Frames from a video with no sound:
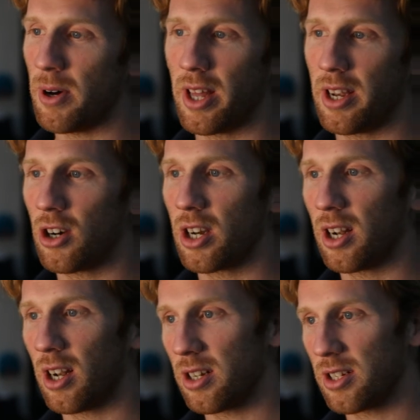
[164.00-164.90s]
but they're not going
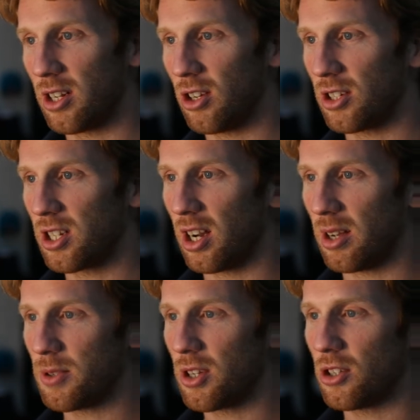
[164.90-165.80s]
to last a long
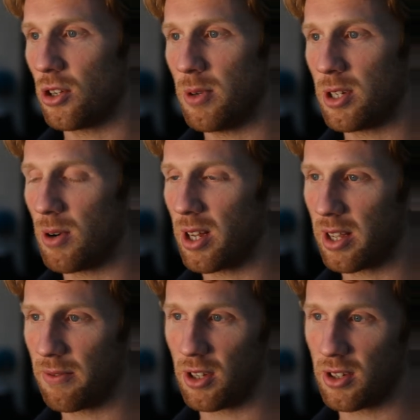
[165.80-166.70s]
time, so it's almost
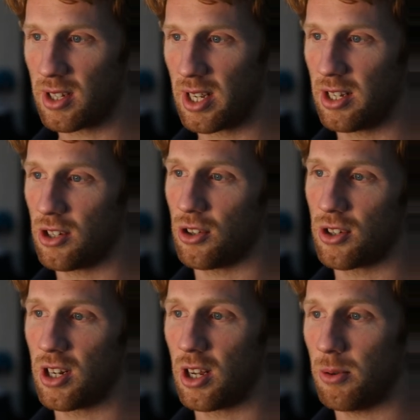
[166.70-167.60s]
worth giving your skis or your
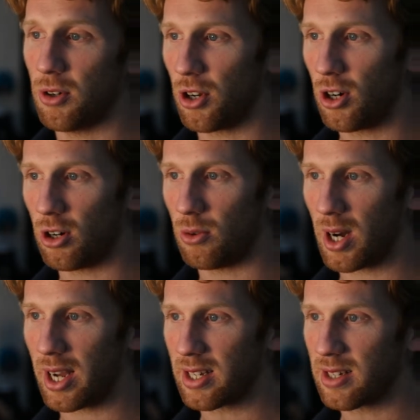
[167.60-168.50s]
snowboard a hot
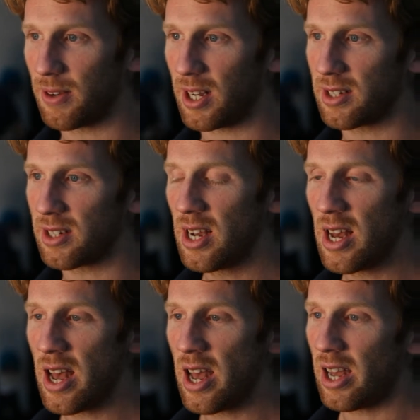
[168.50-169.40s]
wax first.
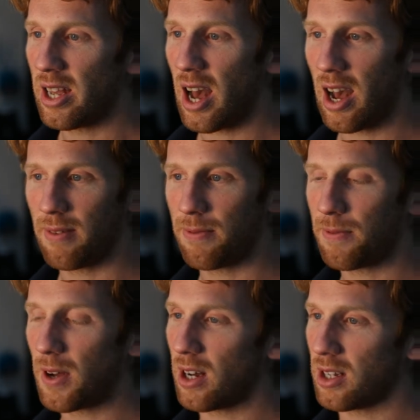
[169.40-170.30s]

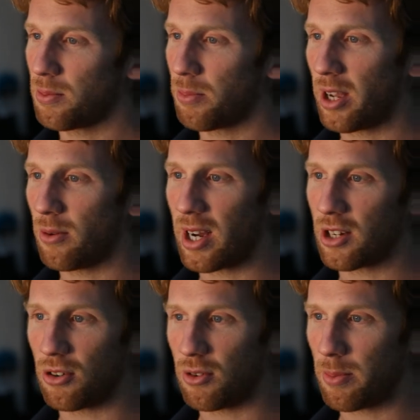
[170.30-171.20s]
Have a spray
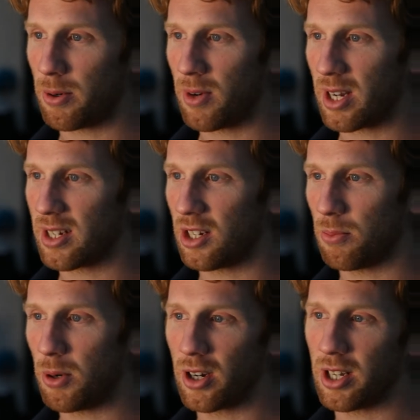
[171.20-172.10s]
wax or a rub-on wax in your
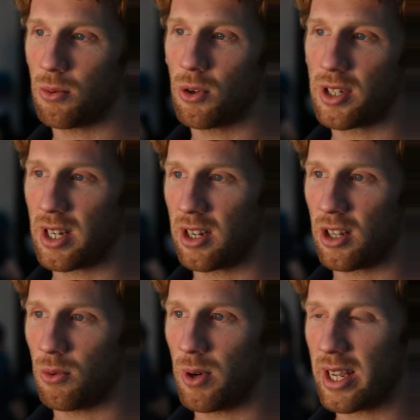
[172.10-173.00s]
pocket towards the end
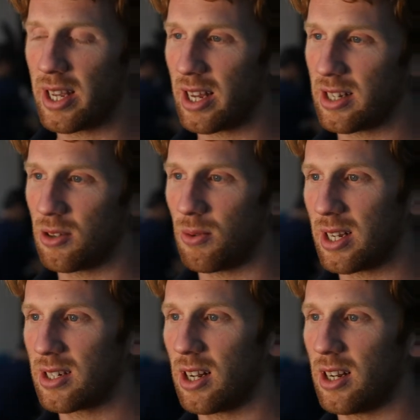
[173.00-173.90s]
of the week as the
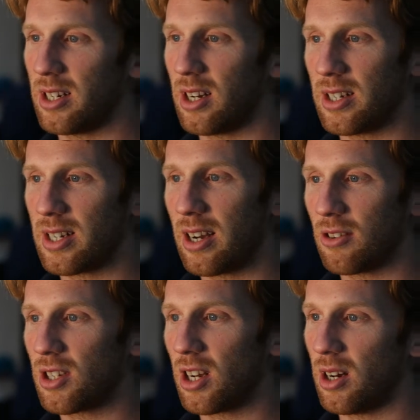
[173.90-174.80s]
wax slowly dies
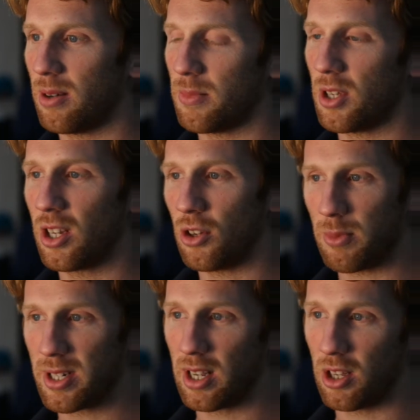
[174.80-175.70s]
out. You can
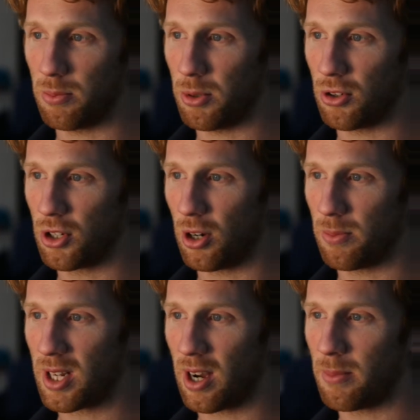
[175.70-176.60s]
almost keep your board
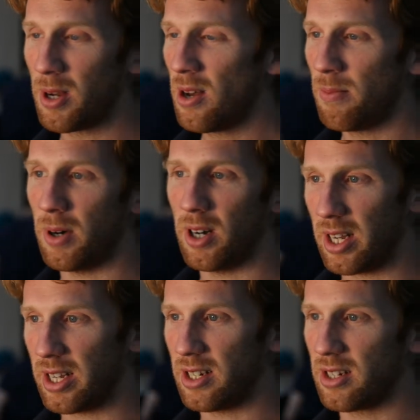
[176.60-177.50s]
topped up,
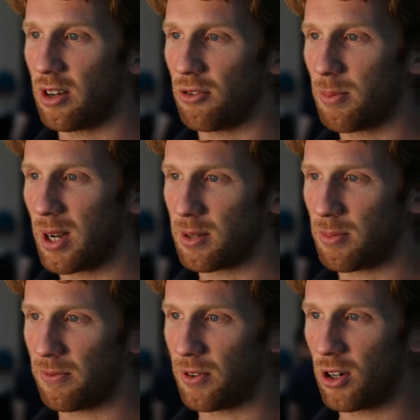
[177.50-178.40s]
but it is no
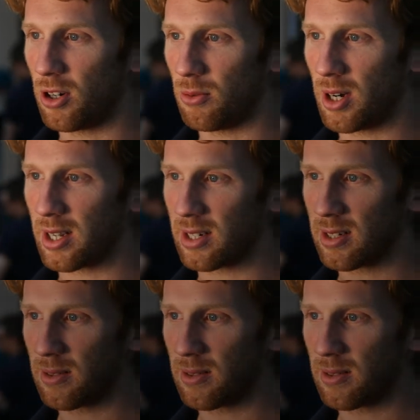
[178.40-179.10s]
replacement for a hot wax.